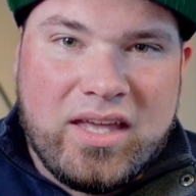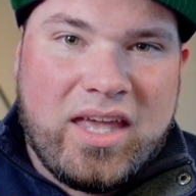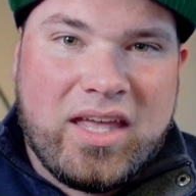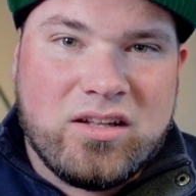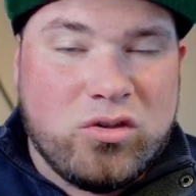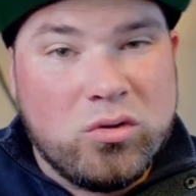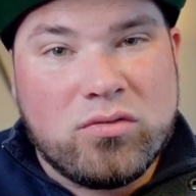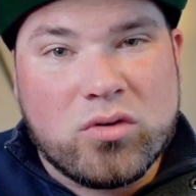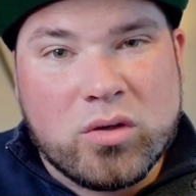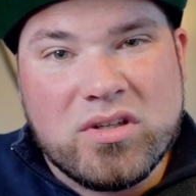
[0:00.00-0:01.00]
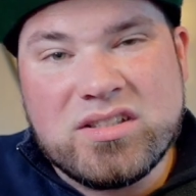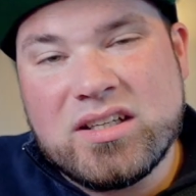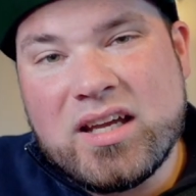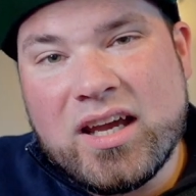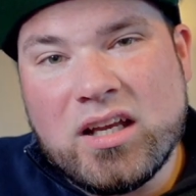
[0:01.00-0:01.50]
And Uniform is
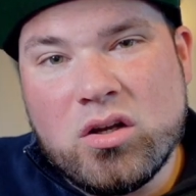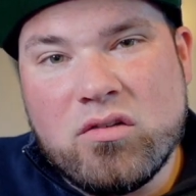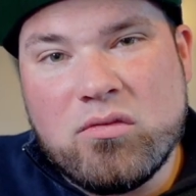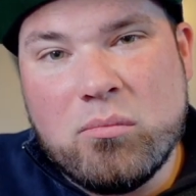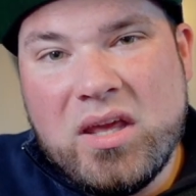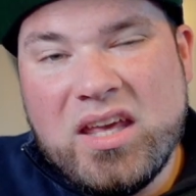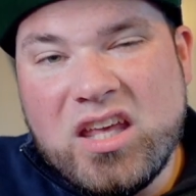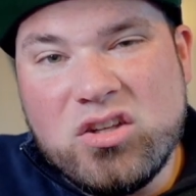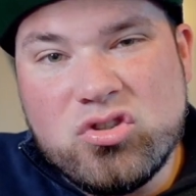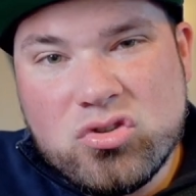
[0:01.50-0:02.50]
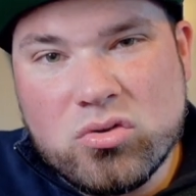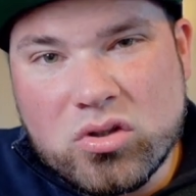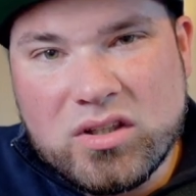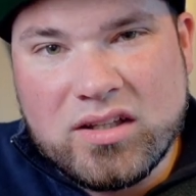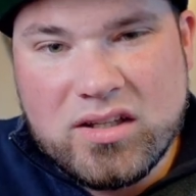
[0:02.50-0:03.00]
kind of making
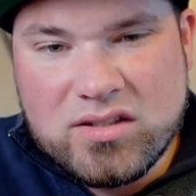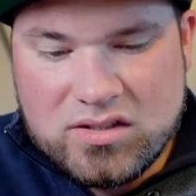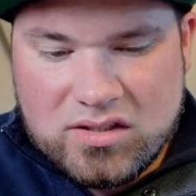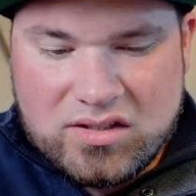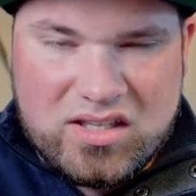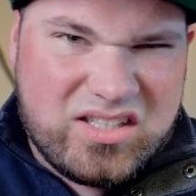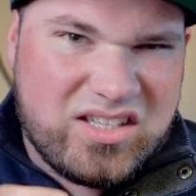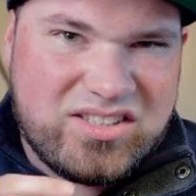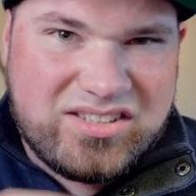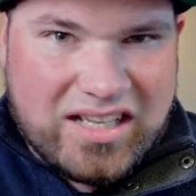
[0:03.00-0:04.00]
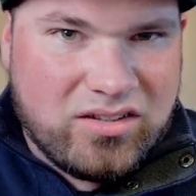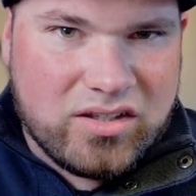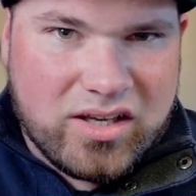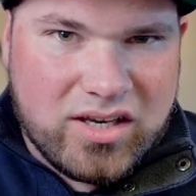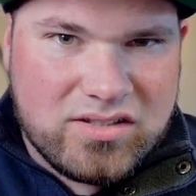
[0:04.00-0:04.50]
sure that this is
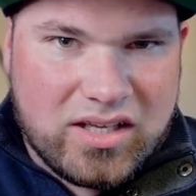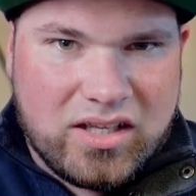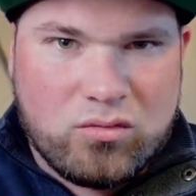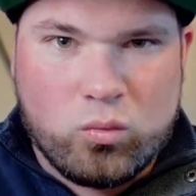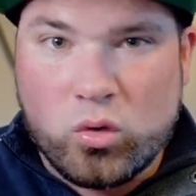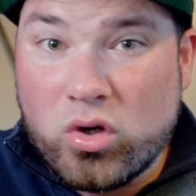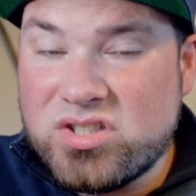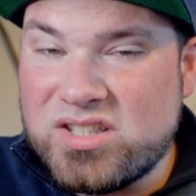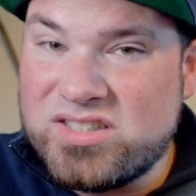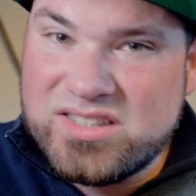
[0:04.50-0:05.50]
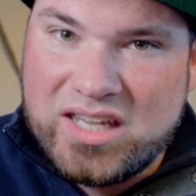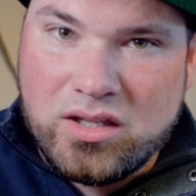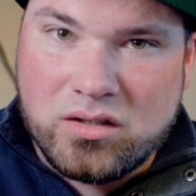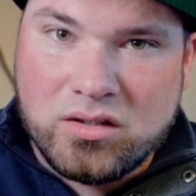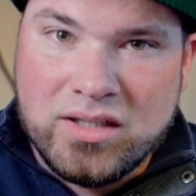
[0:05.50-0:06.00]
standardized and it works at
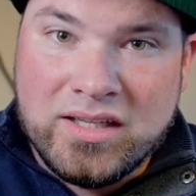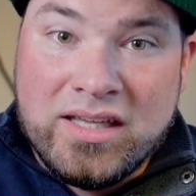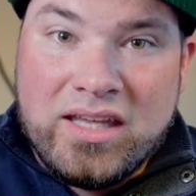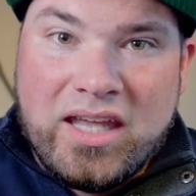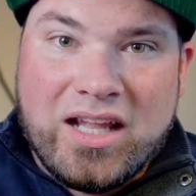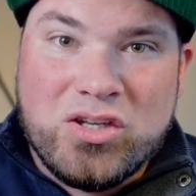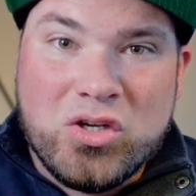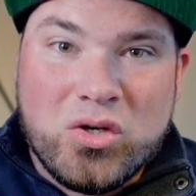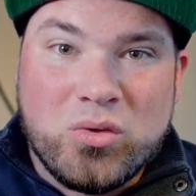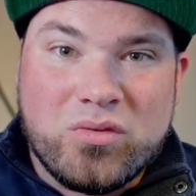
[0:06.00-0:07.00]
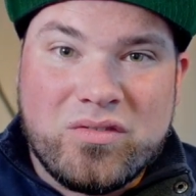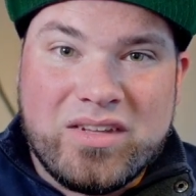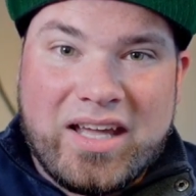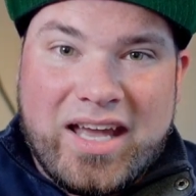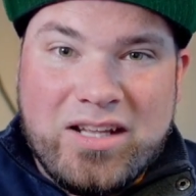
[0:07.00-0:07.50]
scale. And you know,
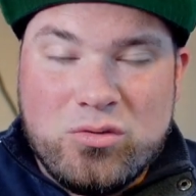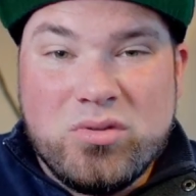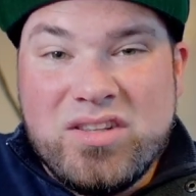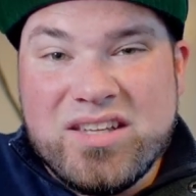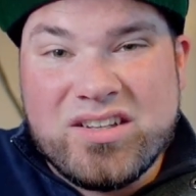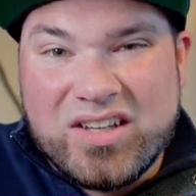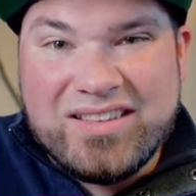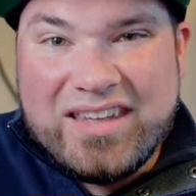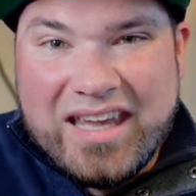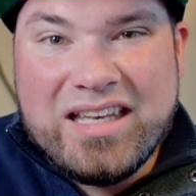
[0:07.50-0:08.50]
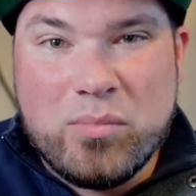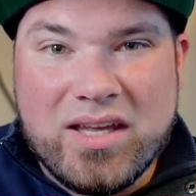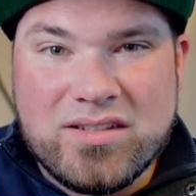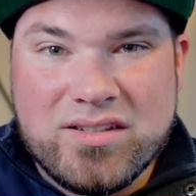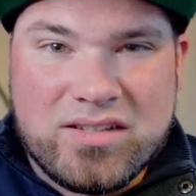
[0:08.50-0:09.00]
I do this on a daily
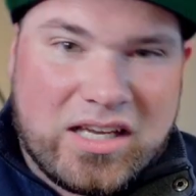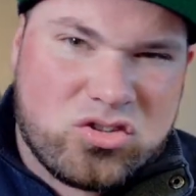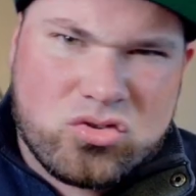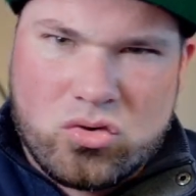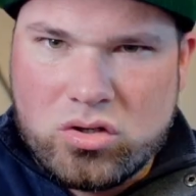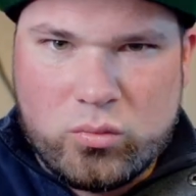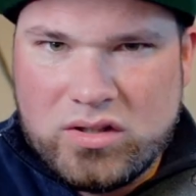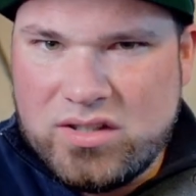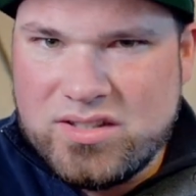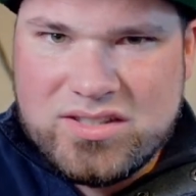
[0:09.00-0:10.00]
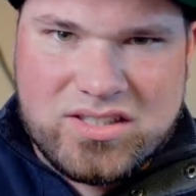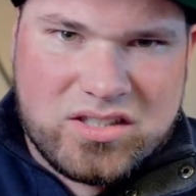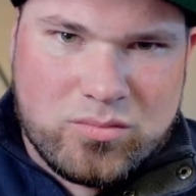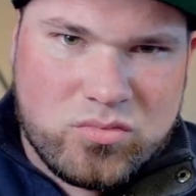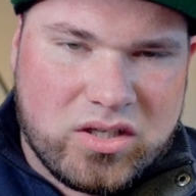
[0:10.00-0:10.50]
basis. I struggle with these
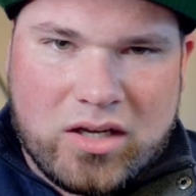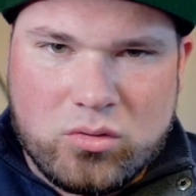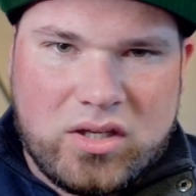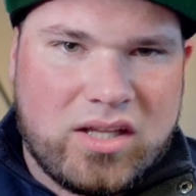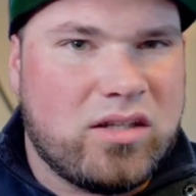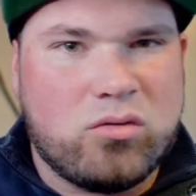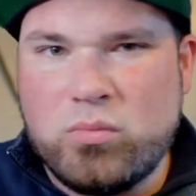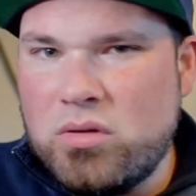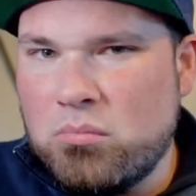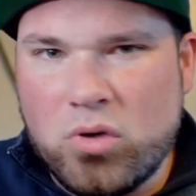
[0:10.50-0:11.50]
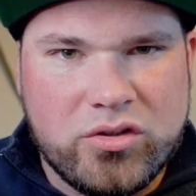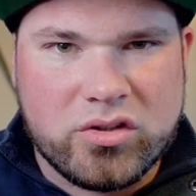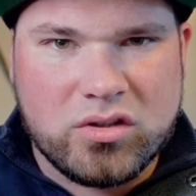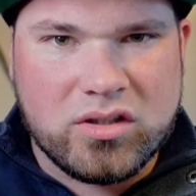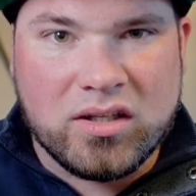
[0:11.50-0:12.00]
systems and how to get it to be
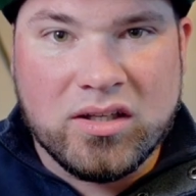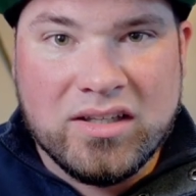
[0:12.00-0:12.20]
modern. And